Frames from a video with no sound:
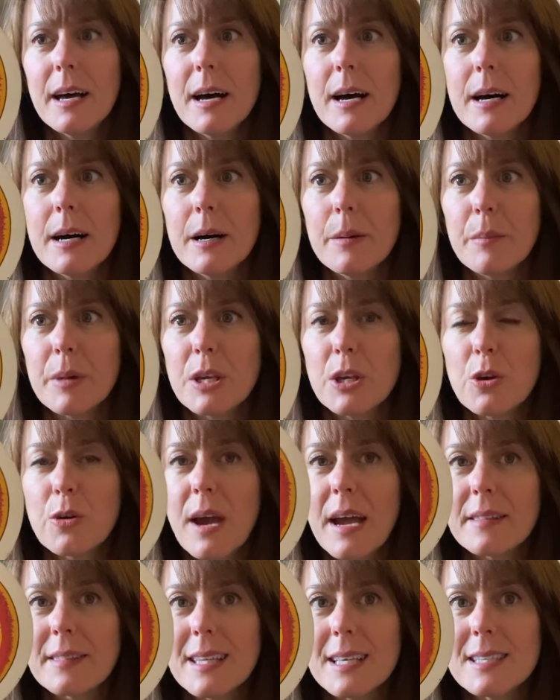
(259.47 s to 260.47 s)
But you're
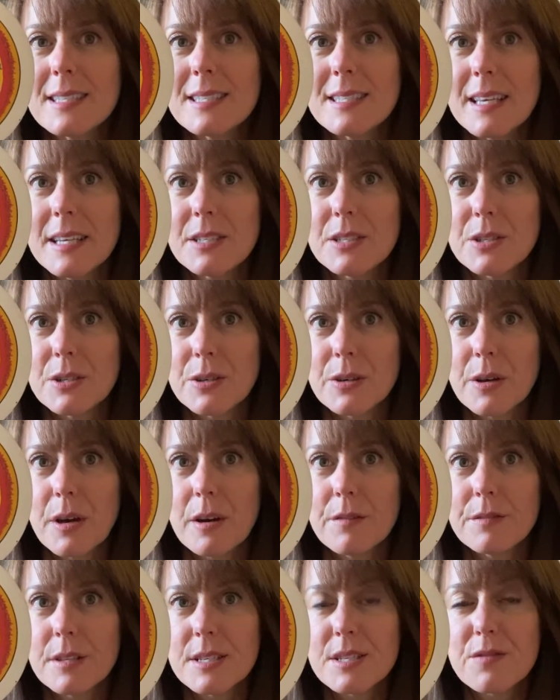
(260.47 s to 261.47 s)
at the center
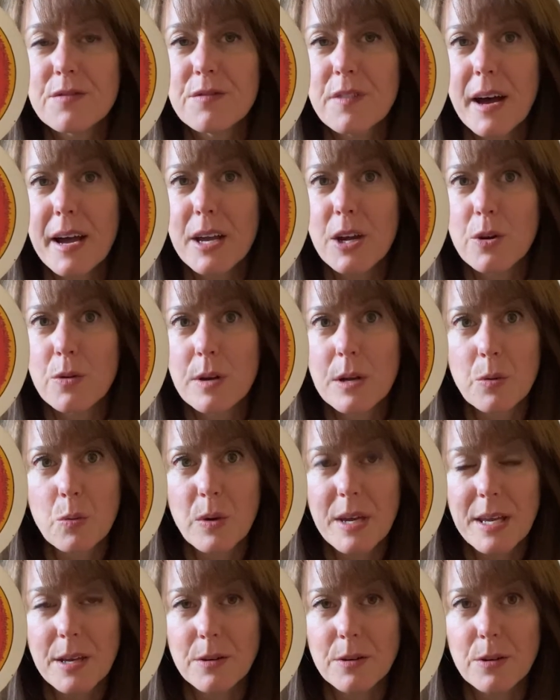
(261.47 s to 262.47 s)
of this fiery
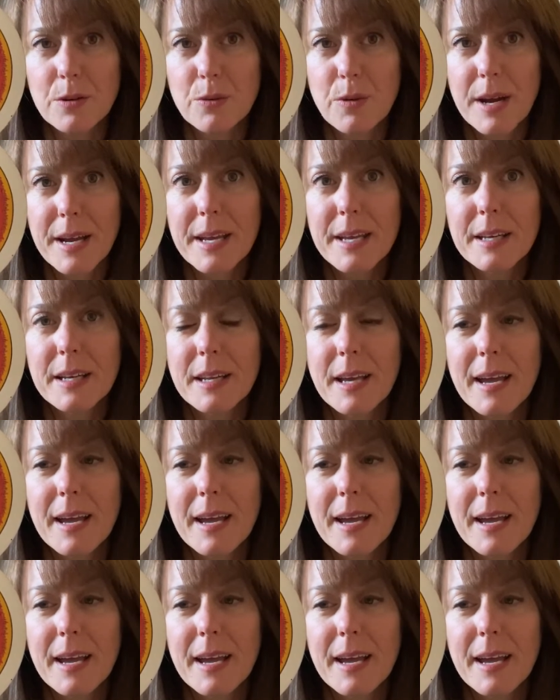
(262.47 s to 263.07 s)
wheel, right?